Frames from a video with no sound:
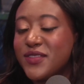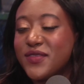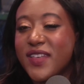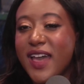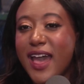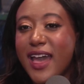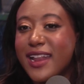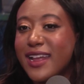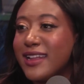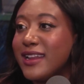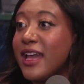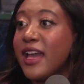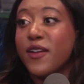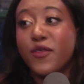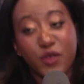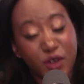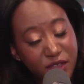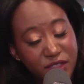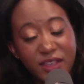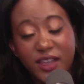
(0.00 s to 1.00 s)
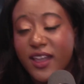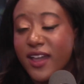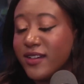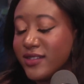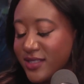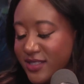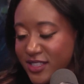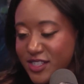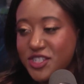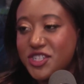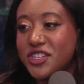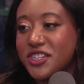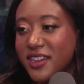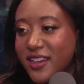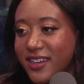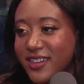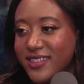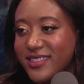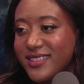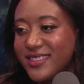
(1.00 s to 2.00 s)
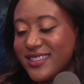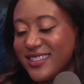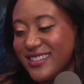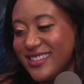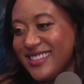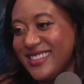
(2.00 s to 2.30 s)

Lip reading: of that and everything else that she does.